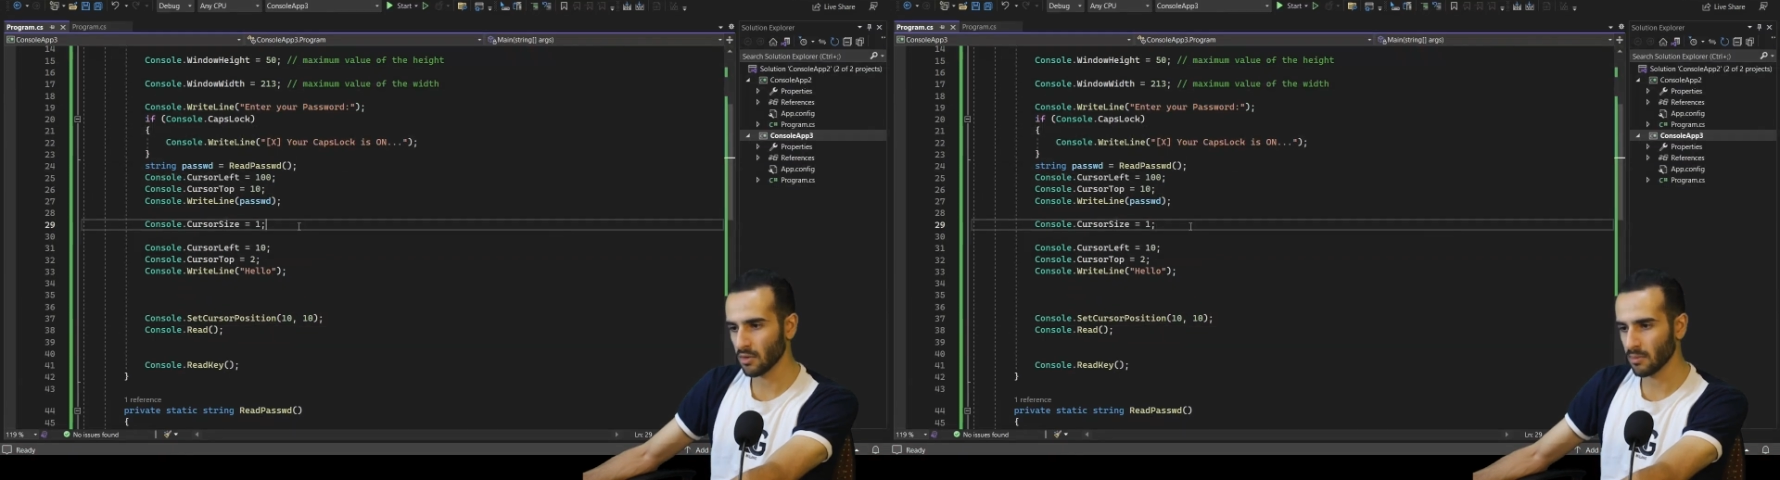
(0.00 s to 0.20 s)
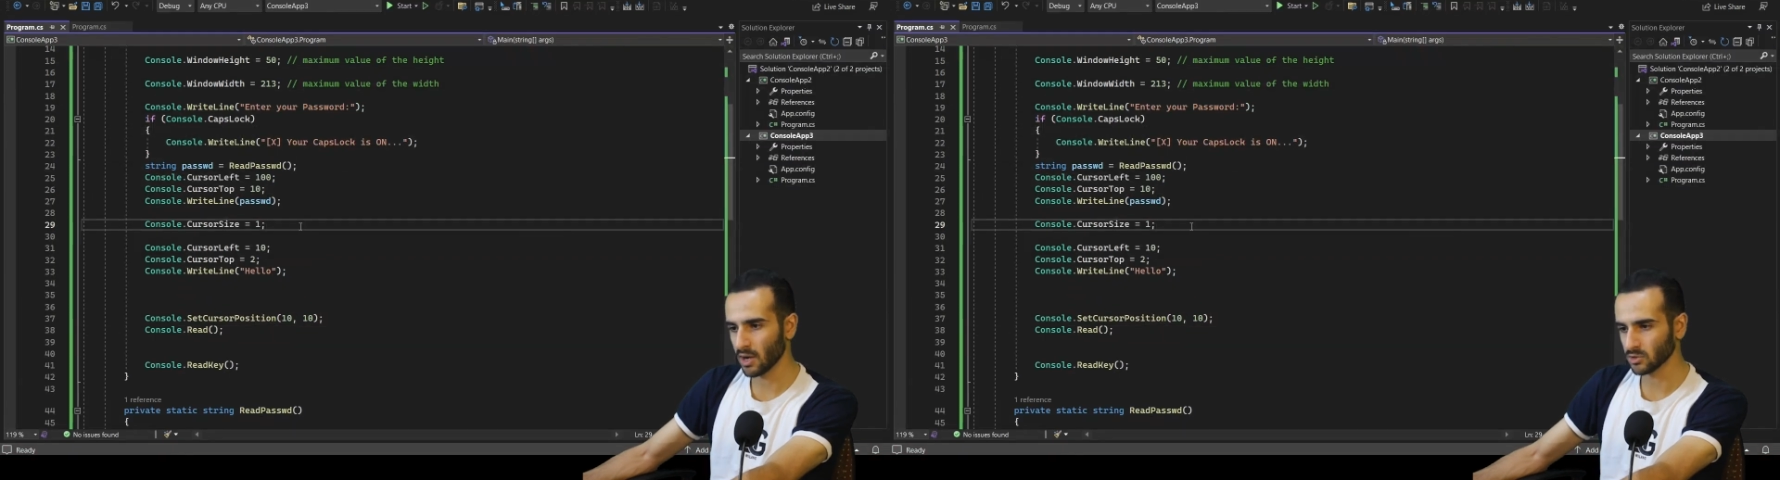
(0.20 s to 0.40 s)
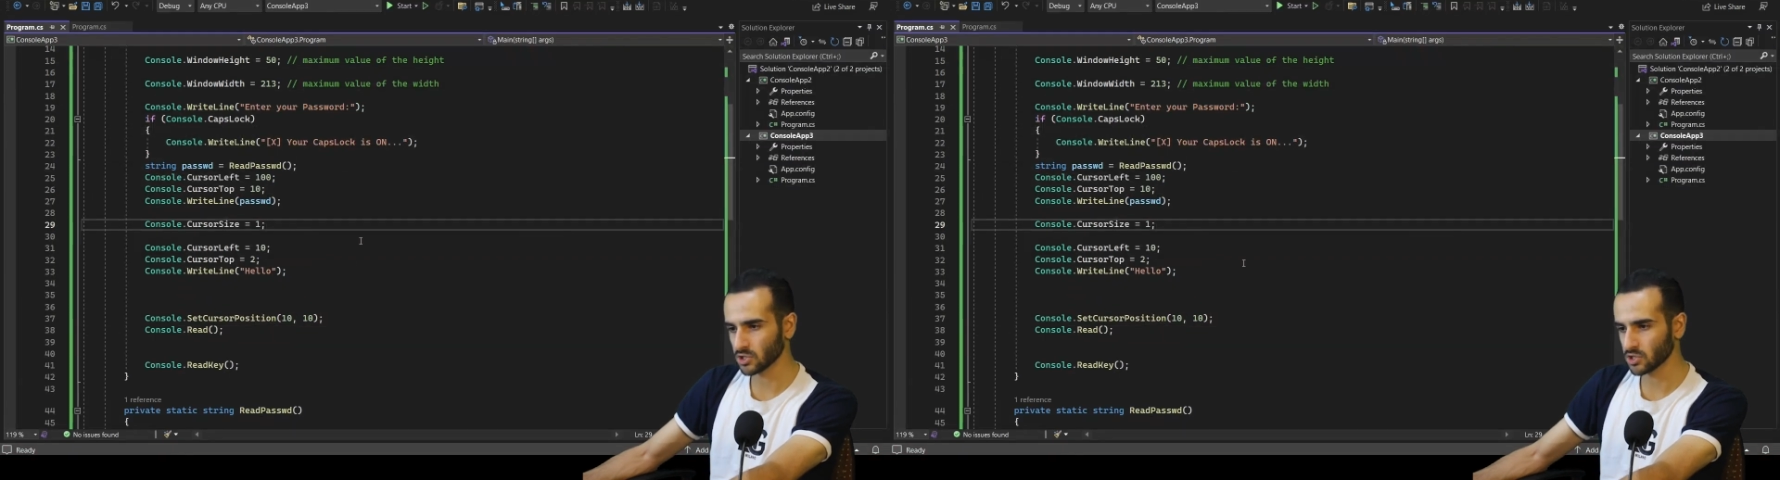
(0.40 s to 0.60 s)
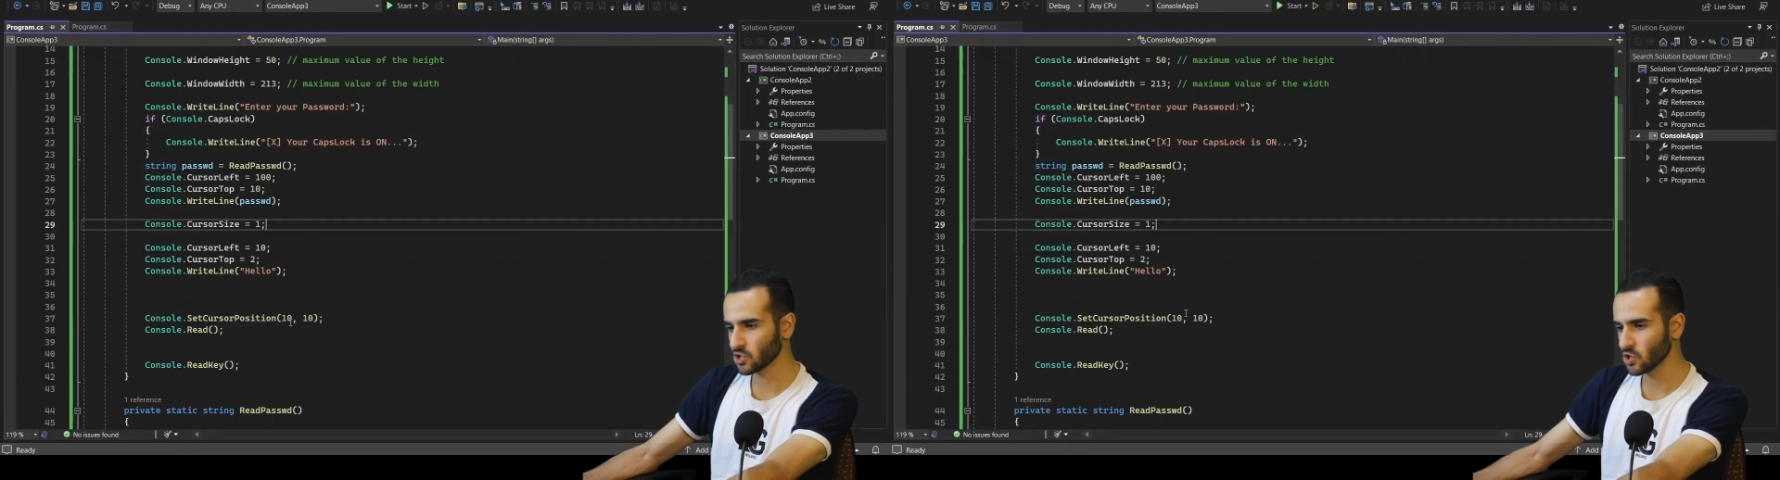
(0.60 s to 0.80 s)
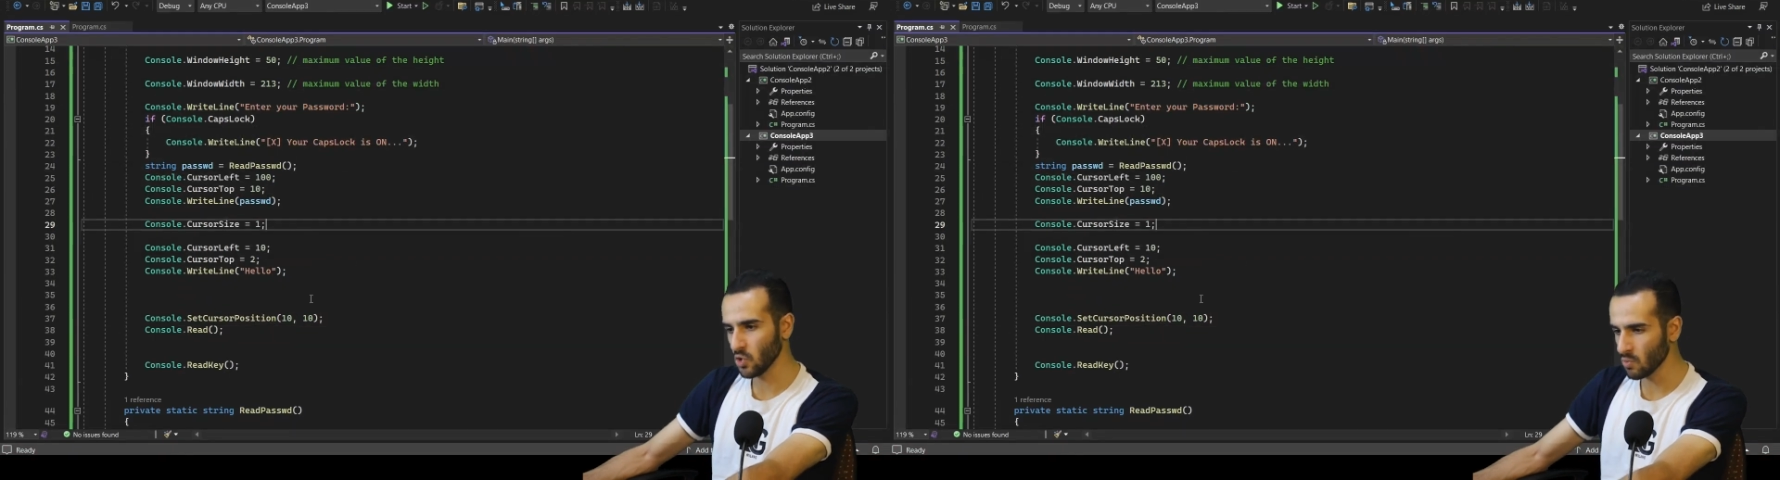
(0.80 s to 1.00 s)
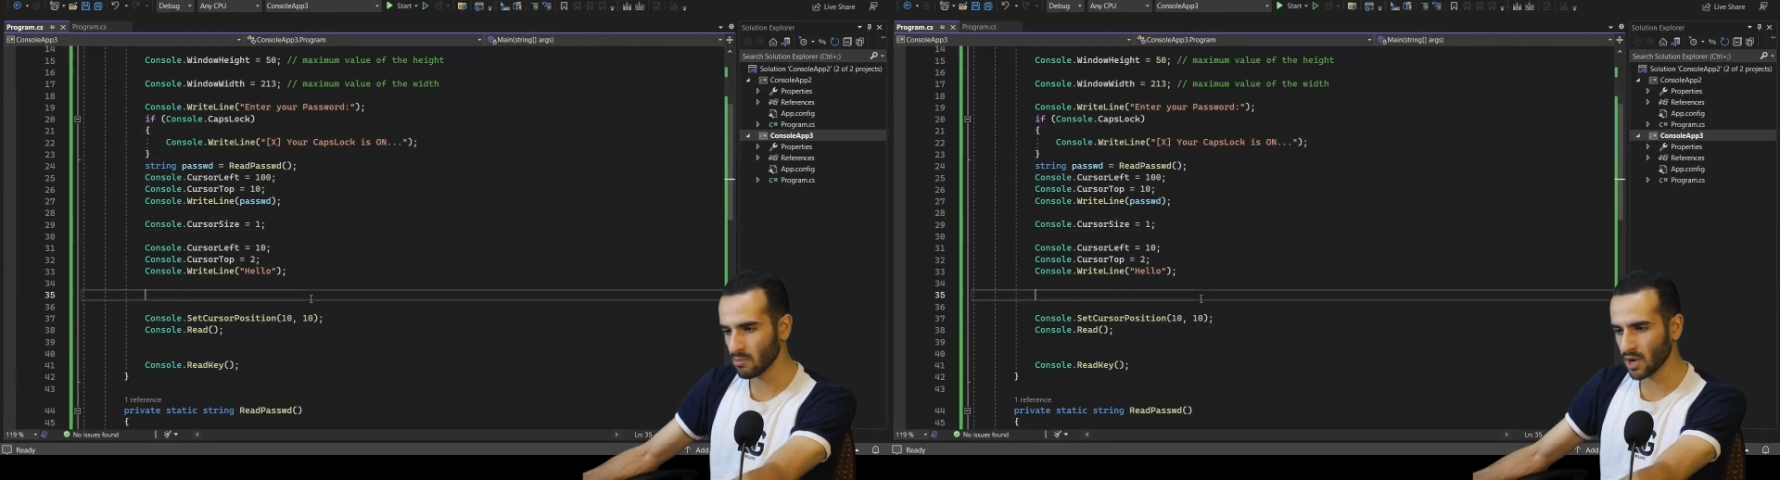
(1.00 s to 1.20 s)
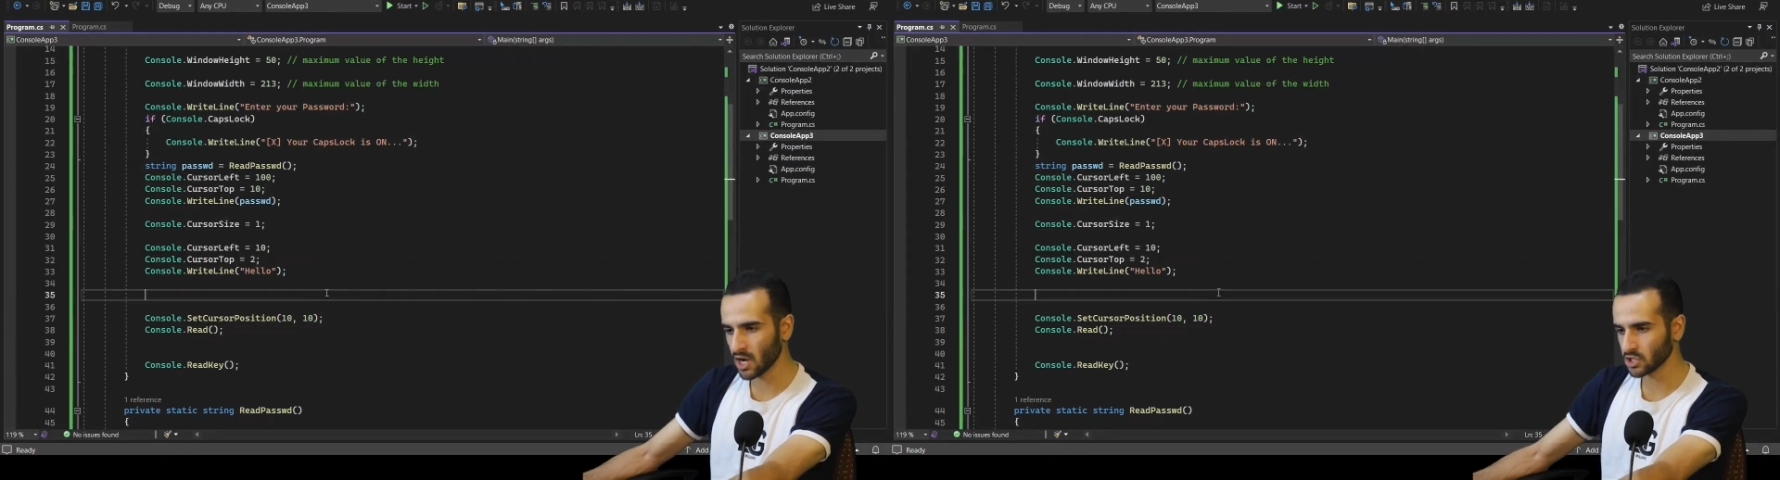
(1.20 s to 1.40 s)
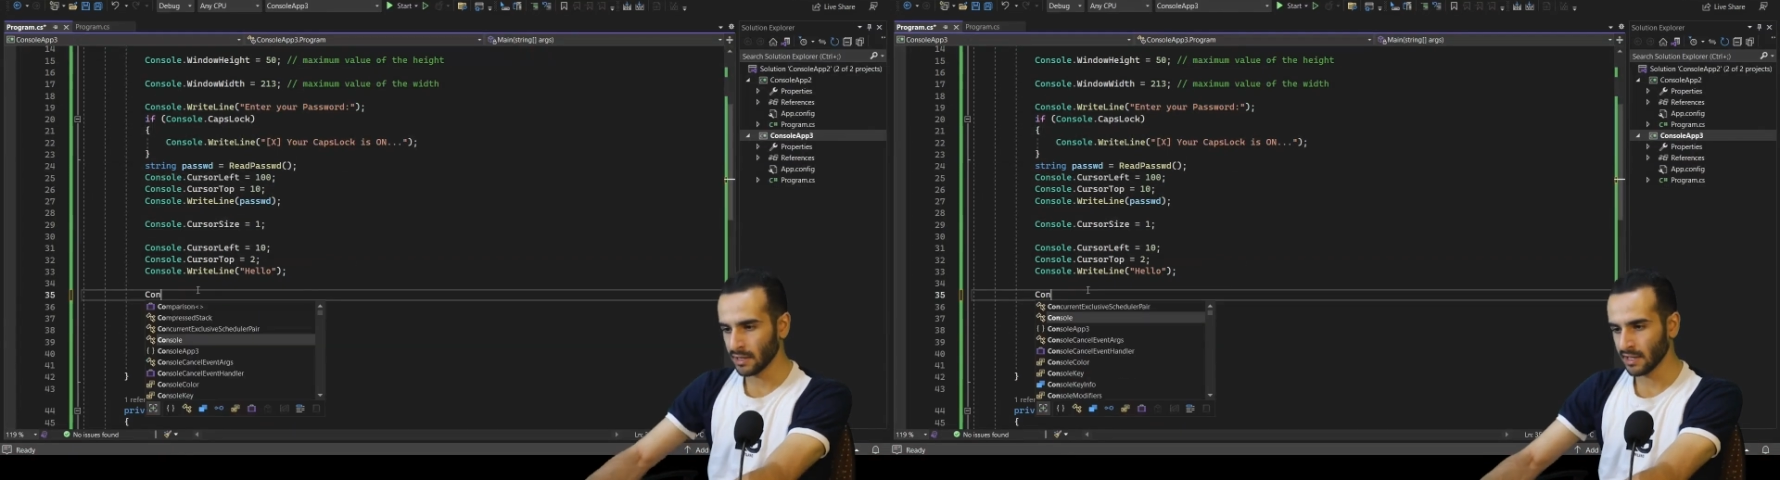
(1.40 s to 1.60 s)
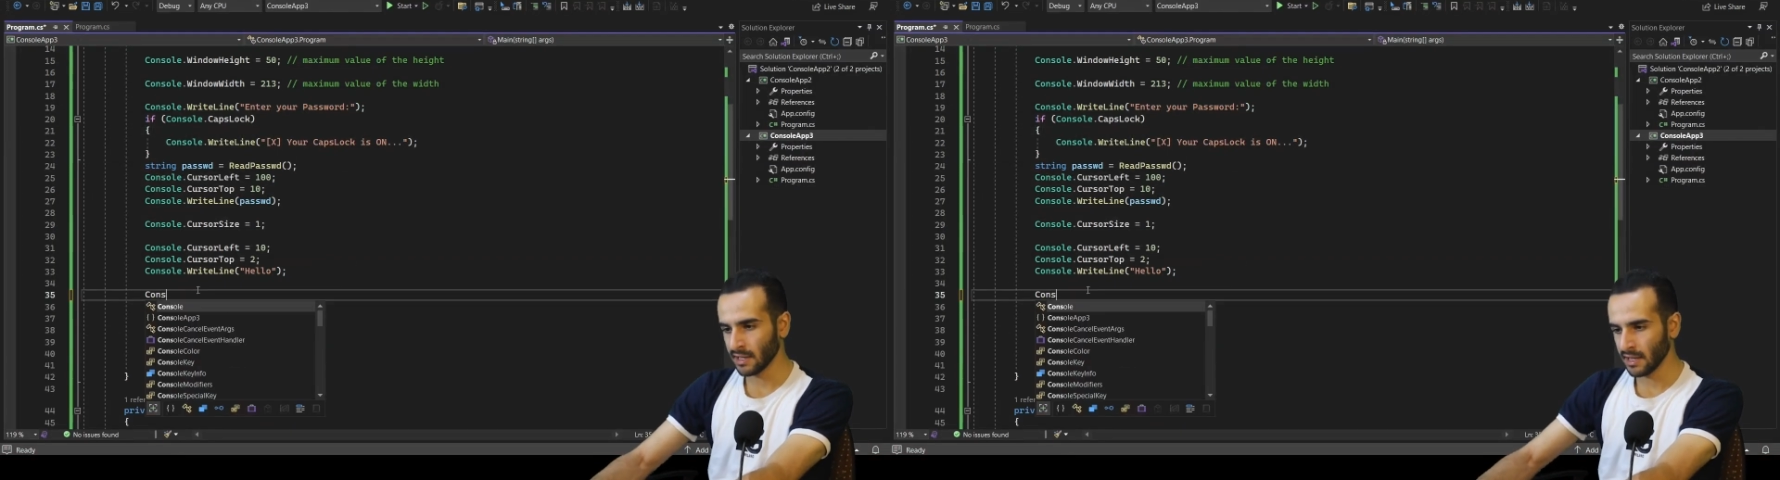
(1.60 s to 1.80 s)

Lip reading: about too much.